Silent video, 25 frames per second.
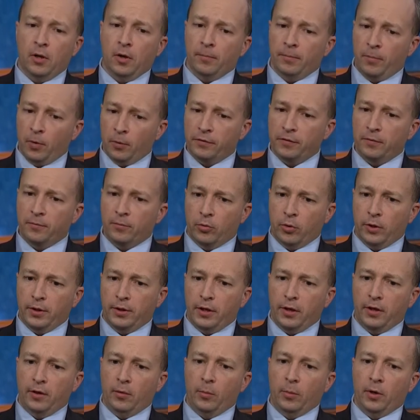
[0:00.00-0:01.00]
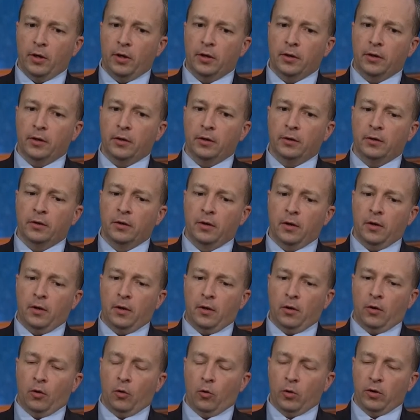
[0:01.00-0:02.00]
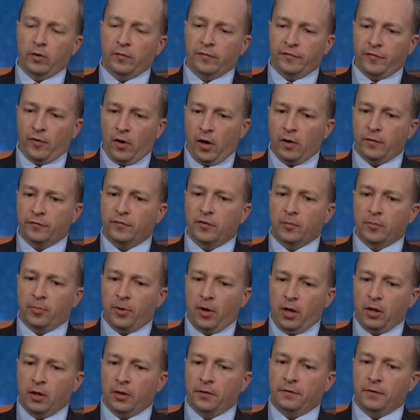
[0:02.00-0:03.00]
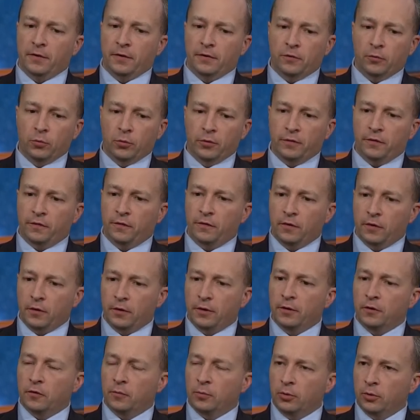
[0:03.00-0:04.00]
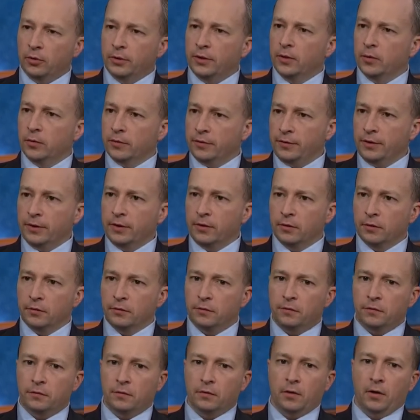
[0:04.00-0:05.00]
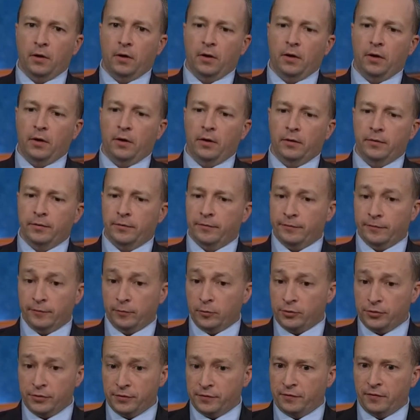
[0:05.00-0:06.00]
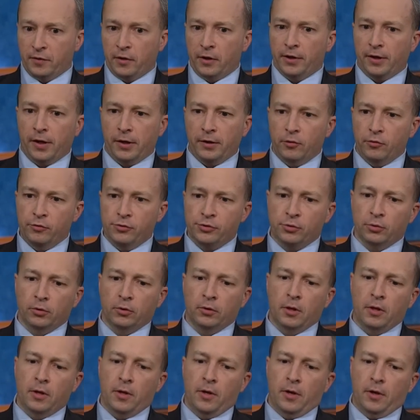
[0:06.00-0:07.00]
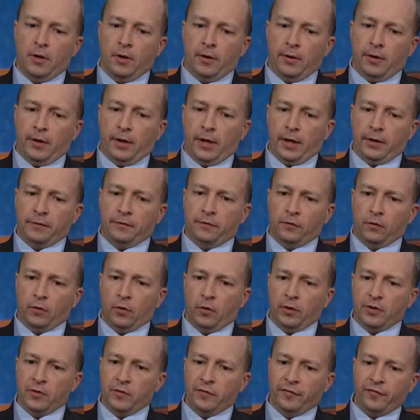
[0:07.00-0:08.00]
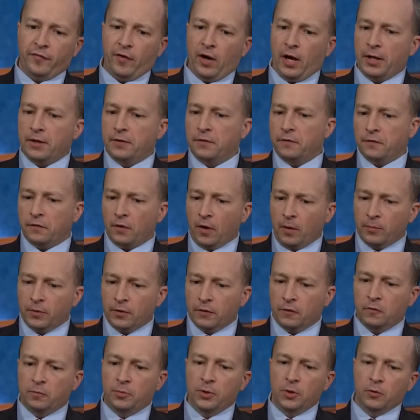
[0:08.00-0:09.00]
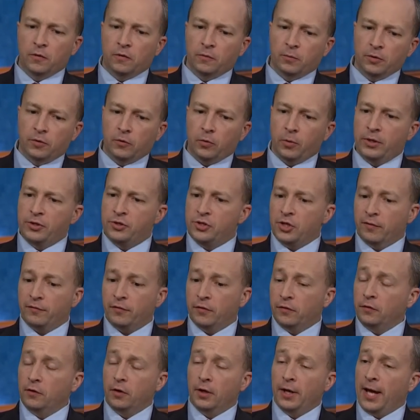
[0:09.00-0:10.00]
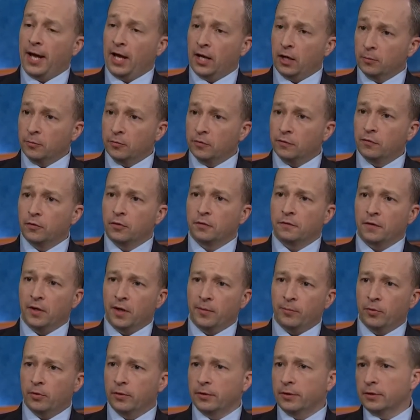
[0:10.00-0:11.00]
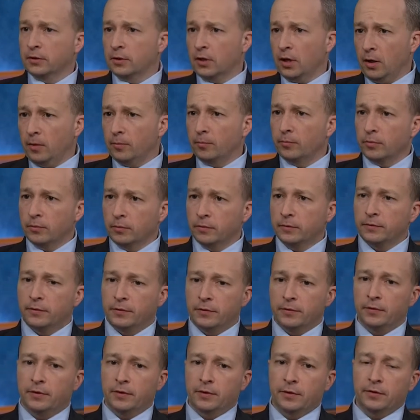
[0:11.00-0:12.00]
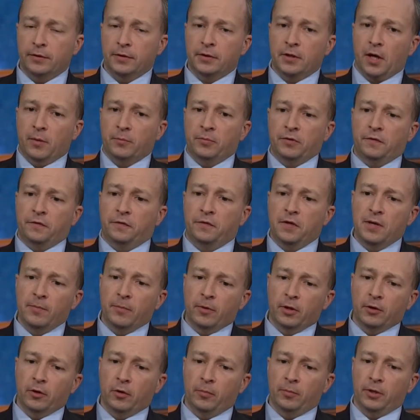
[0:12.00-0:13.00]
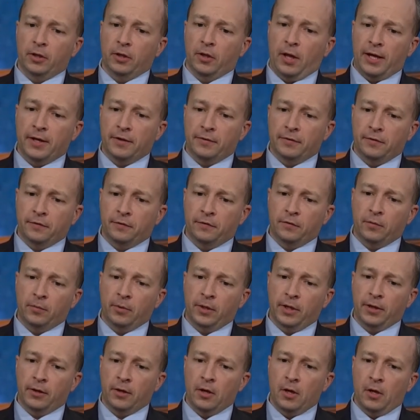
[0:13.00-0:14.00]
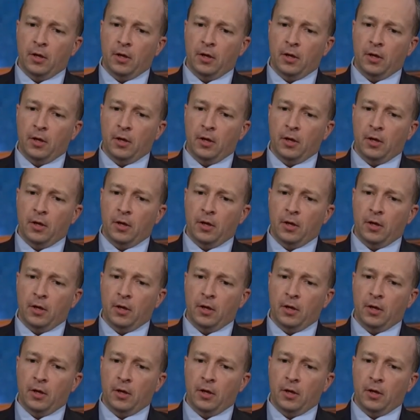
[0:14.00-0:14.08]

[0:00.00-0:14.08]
both in Britain and in America, who were involved in politics who were serious political thinkers, uh, which is very unusual. And so you find some disputes between Jefferson and Adams, for example, that come, that, that, that come to seem a little bit like this debate.